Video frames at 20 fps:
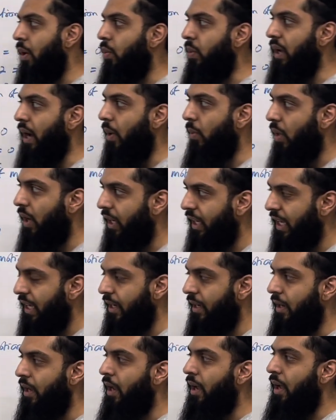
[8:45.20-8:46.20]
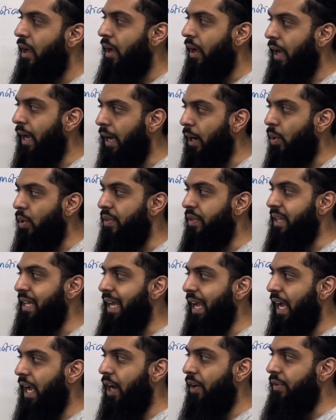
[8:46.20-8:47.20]
We are working out
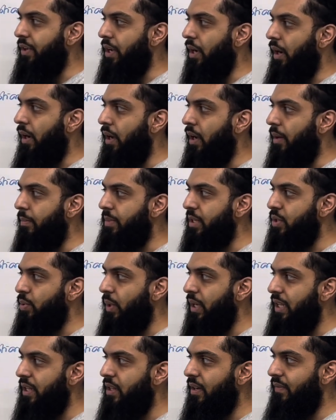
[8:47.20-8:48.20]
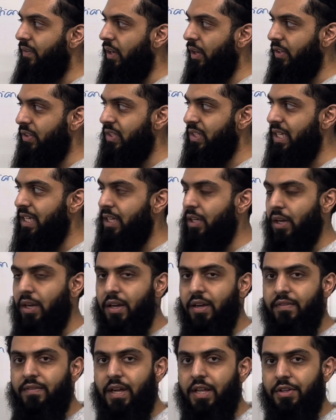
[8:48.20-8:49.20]
the area uh, between the velocity
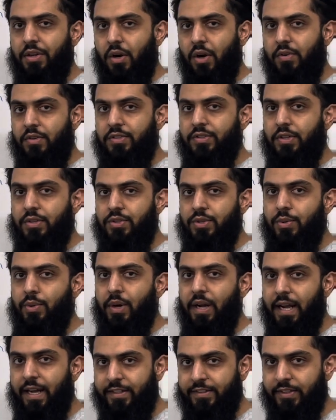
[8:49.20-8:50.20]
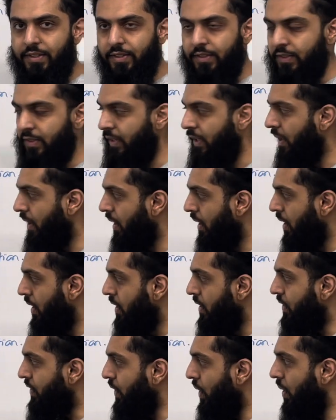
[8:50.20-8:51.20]
curve and the horizontal axis.
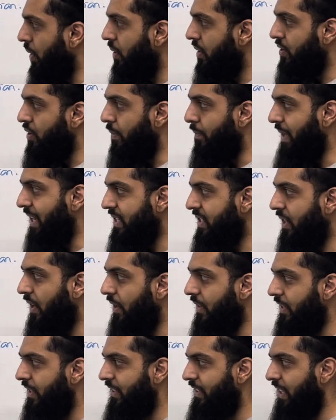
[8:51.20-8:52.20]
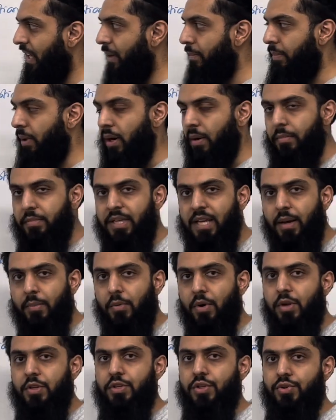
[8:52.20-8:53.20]
So to better understand part B, I'm
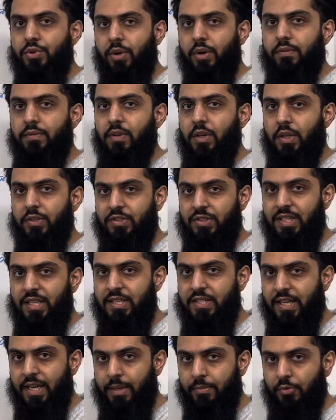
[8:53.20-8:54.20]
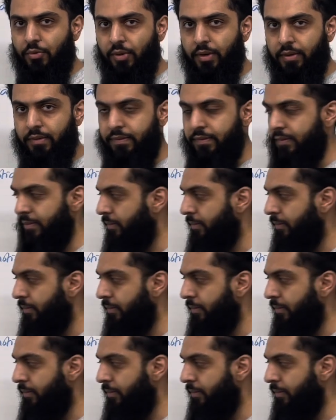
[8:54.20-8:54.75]
going to draw a velocity time graph.